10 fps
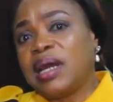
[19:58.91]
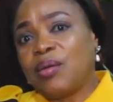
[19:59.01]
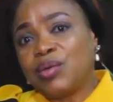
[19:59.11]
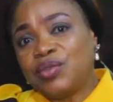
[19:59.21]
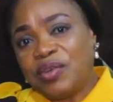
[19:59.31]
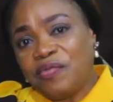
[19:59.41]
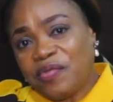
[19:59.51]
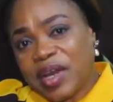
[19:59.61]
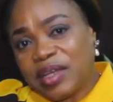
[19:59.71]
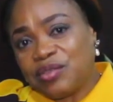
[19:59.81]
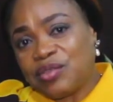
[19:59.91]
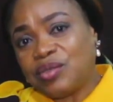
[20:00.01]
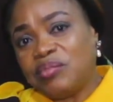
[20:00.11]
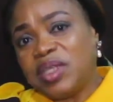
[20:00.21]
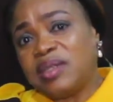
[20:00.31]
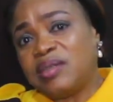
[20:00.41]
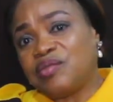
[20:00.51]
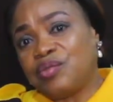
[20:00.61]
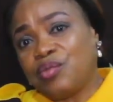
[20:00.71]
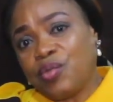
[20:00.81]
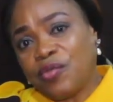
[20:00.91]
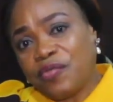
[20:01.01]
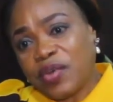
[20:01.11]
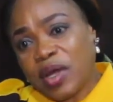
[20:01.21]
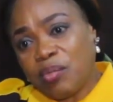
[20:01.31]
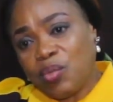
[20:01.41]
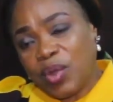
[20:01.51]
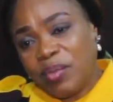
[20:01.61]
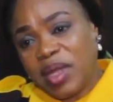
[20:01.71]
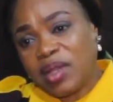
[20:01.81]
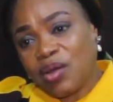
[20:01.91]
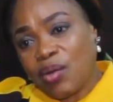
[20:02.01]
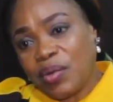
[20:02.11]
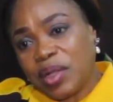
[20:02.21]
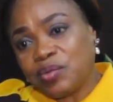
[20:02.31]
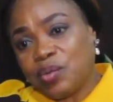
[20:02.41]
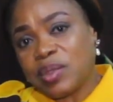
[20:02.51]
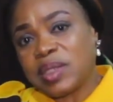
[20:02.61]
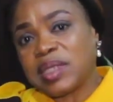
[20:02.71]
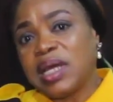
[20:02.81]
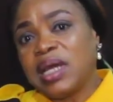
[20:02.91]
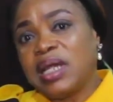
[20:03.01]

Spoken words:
And I want to invite you to meet this group of women, the current ones.